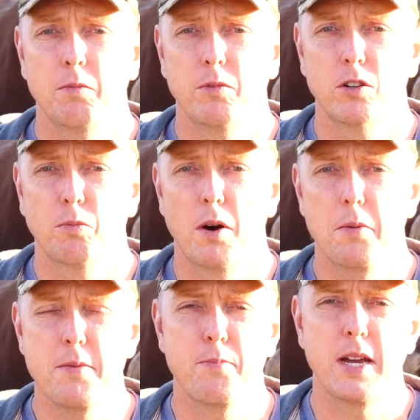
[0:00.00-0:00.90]
It'll
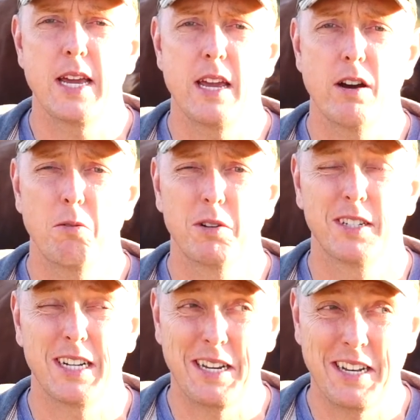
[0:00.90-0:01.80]
probably be, I would
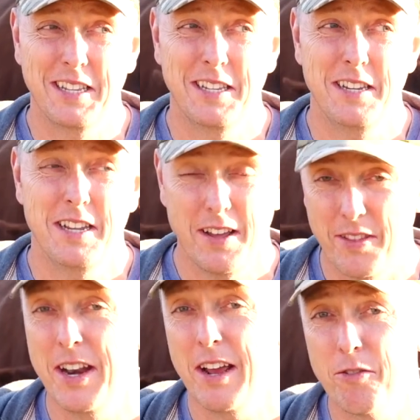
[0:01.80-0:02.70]
say, yeah, the
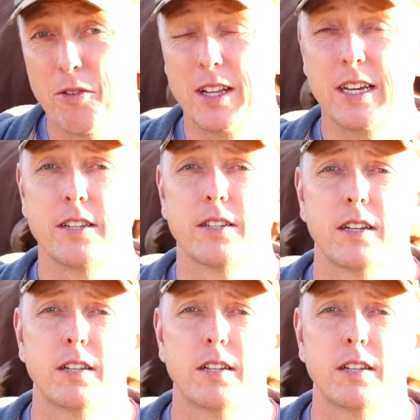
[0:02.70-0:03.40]
next release.